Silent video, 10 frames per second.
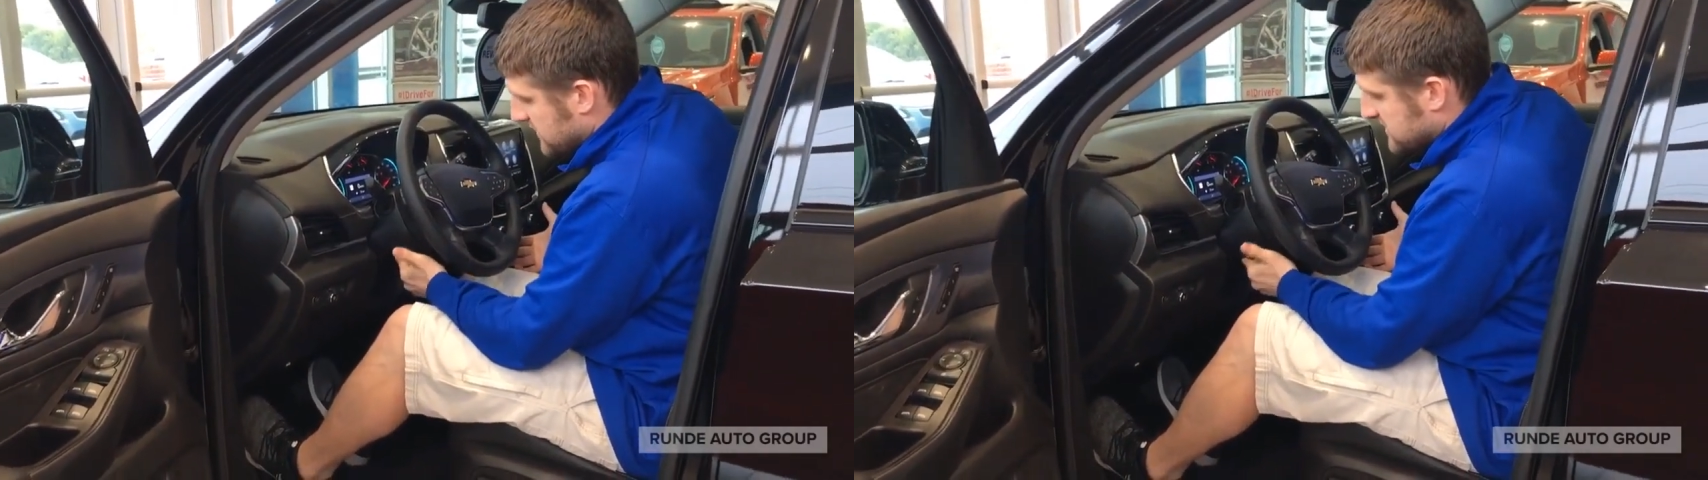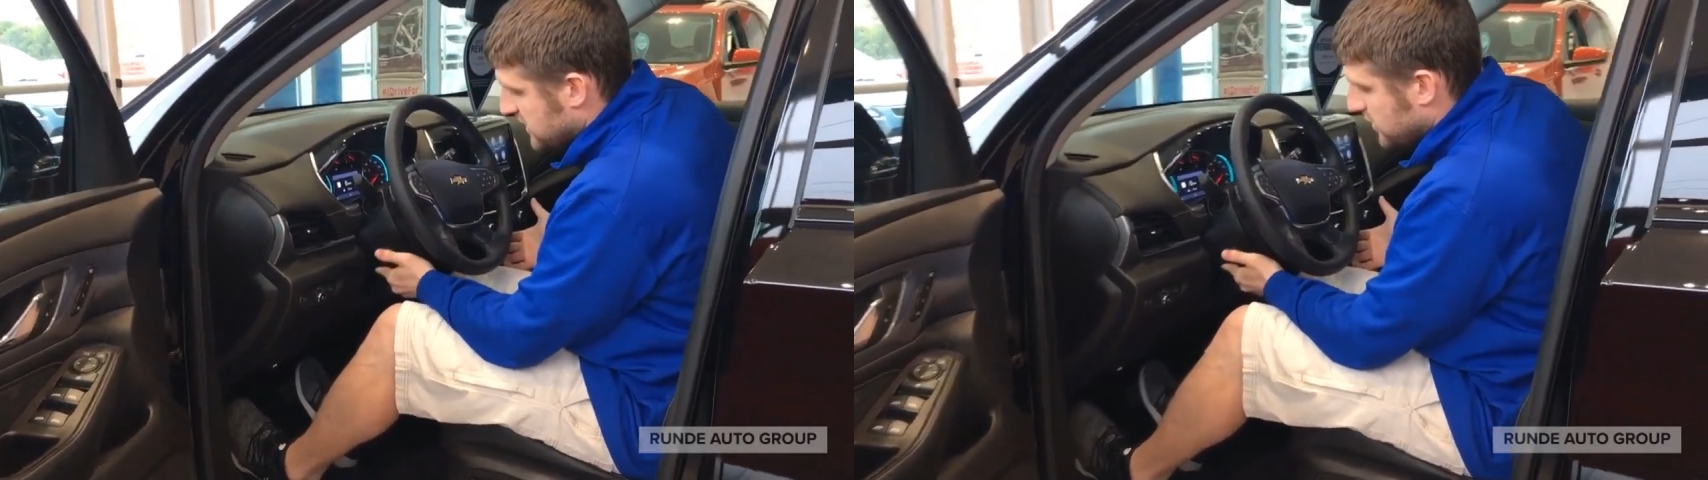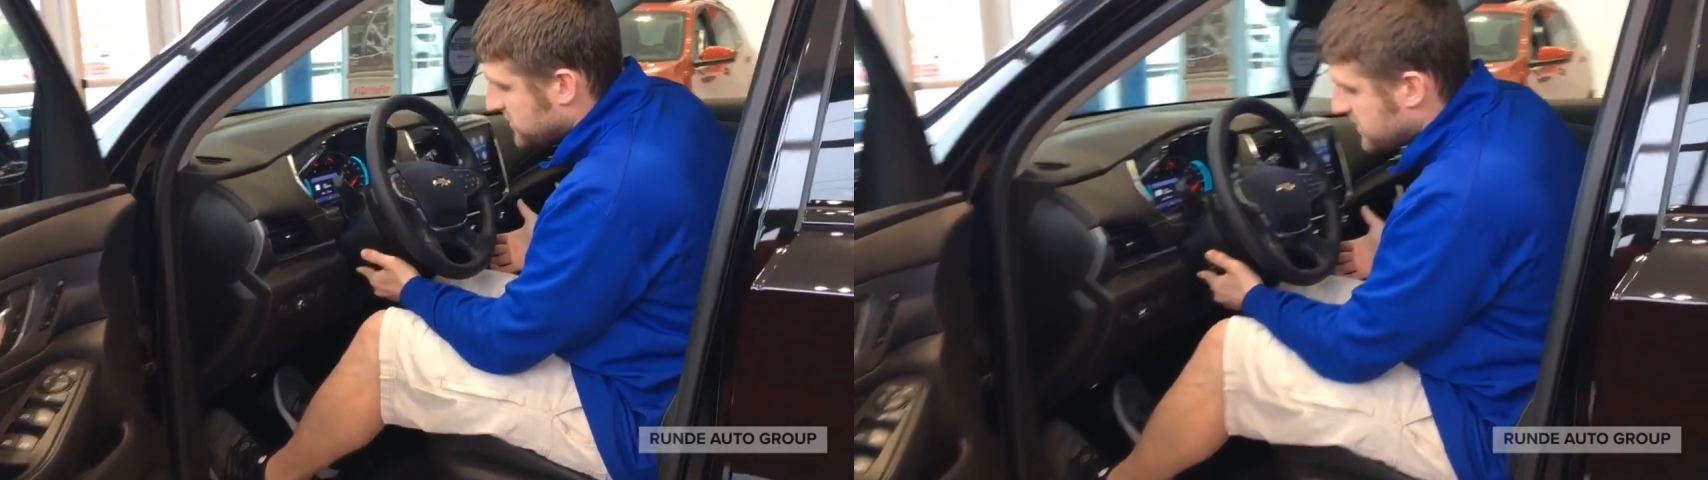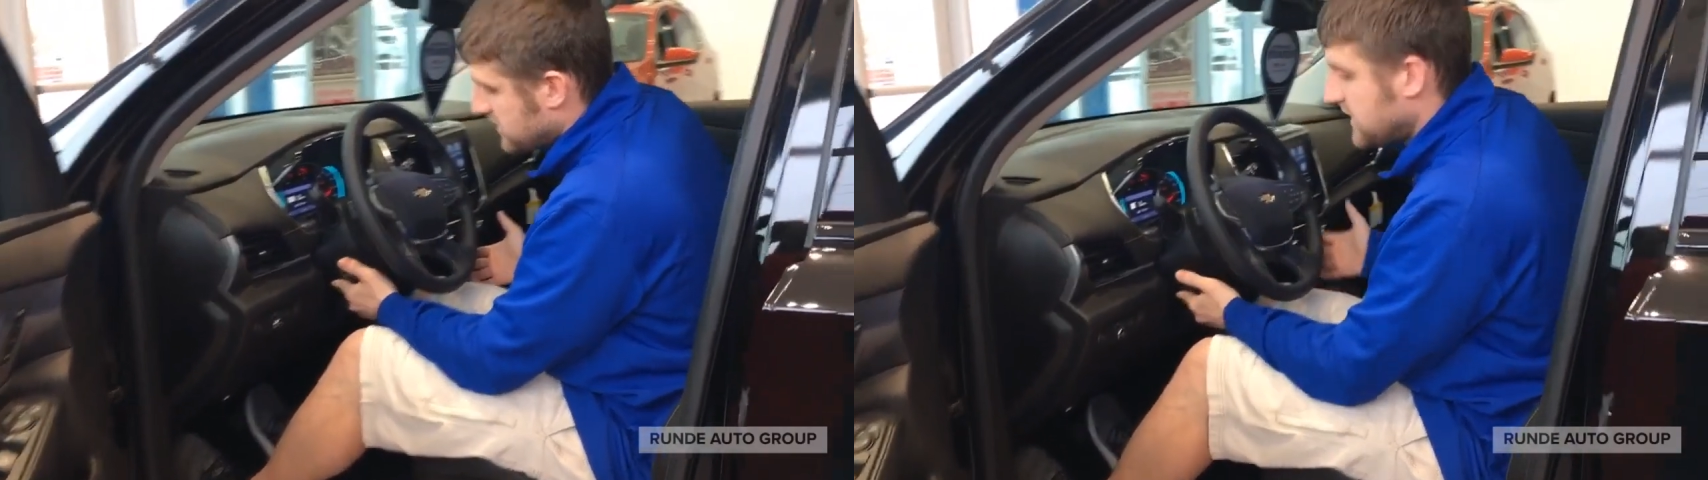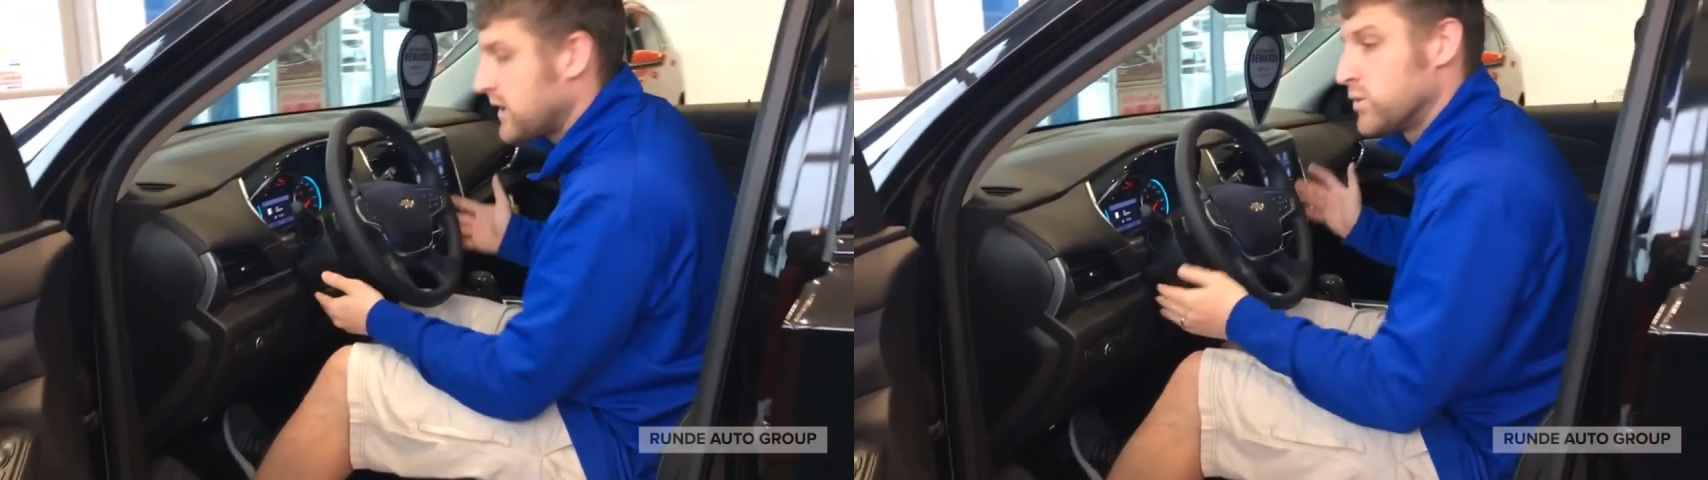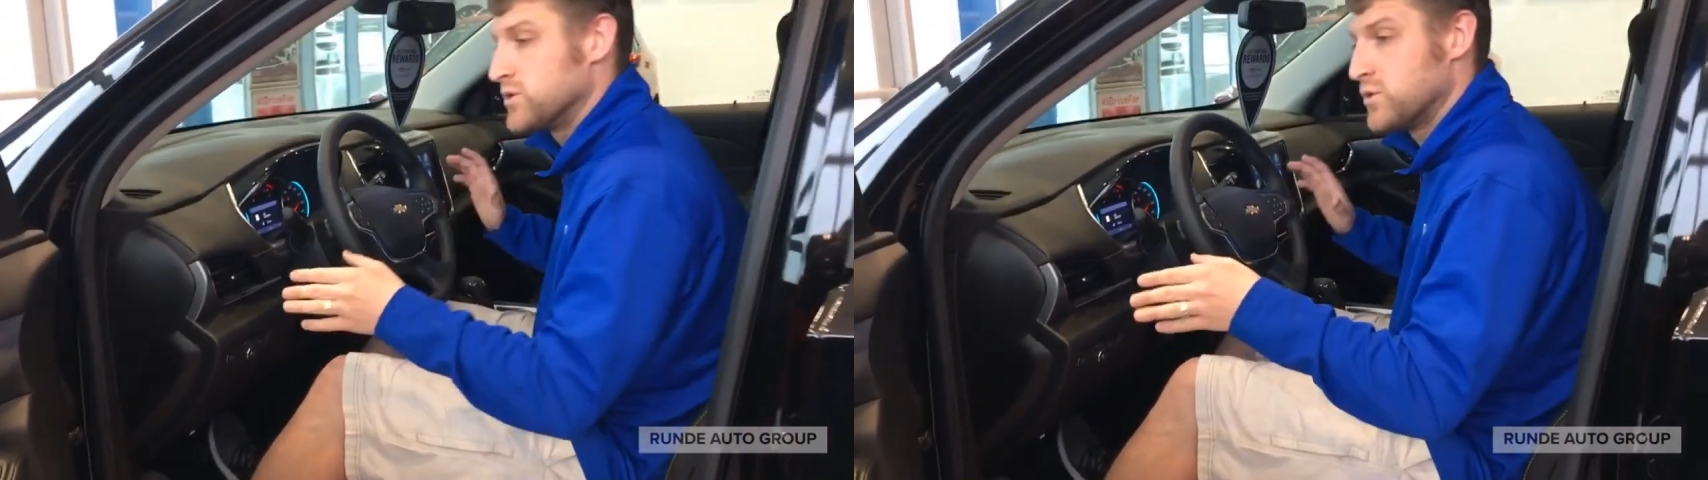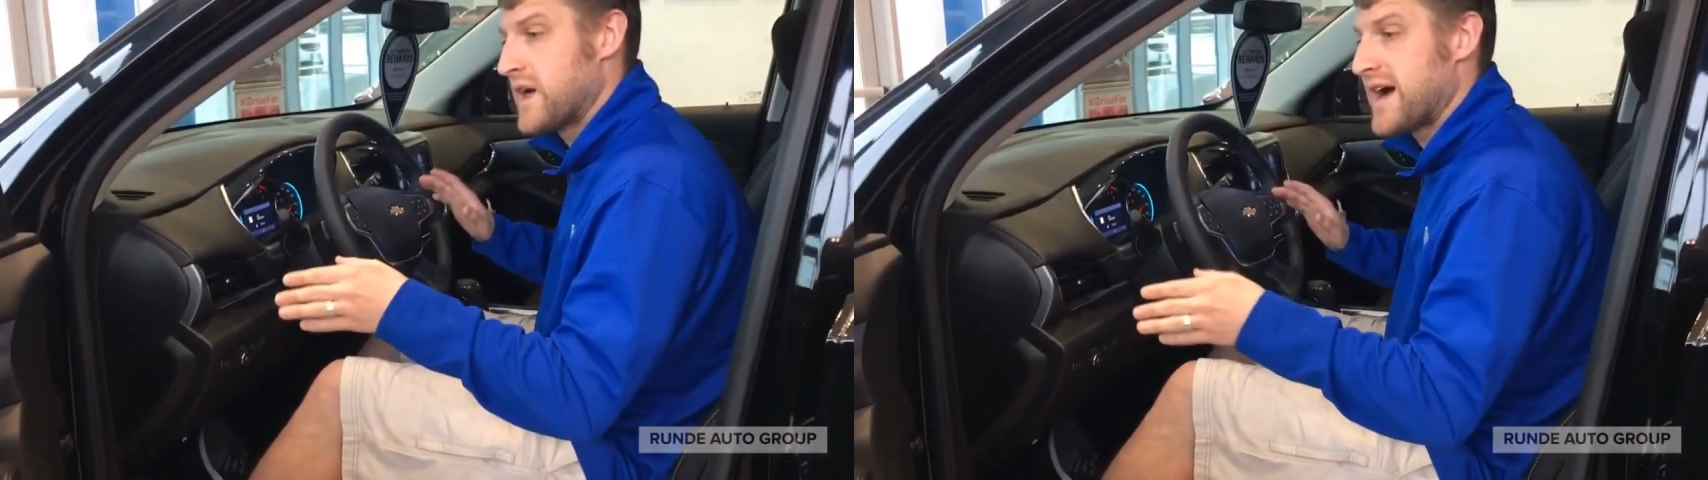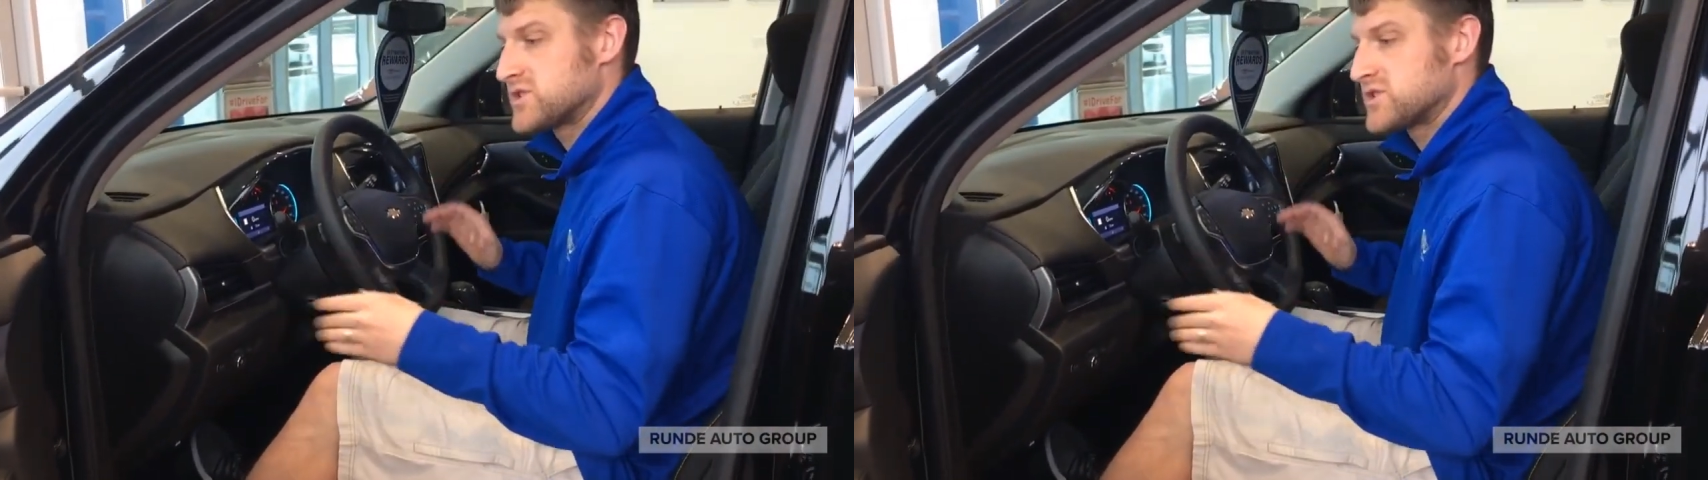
tilt, it will do that.